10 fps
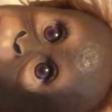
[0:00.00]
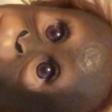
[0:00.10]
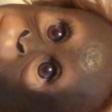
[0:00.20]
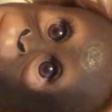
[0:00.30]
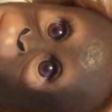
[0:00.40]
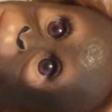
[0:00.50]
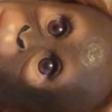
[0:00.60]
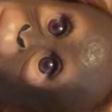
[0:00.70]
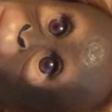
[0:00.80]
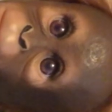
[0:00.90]
The lovely
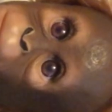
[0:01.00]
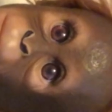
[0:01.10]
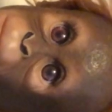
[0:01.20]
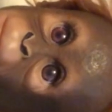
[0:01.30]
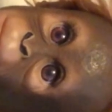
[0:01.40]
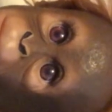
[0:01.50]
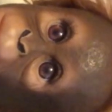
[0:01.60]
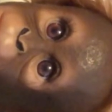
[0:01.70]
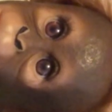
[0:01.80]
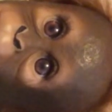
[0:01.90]
Kay and Louisa
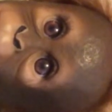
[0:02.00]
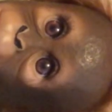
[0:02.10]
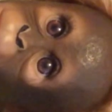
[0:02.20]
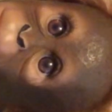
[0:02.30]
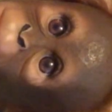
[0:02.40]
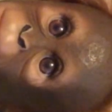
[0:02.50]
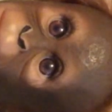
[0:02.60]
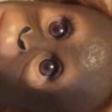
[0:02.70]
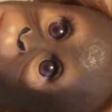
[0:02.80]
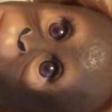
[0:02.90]
sent us this
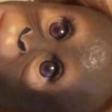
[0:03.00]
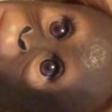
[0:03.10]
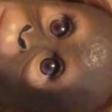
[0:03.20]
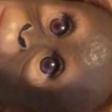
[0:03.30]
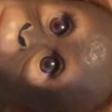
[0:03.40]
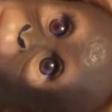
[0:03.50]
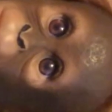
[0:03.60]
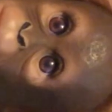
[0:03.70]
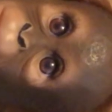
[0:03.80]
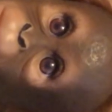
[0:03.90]
cute, cute
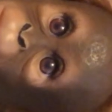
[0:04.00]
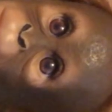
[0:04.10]
outfit.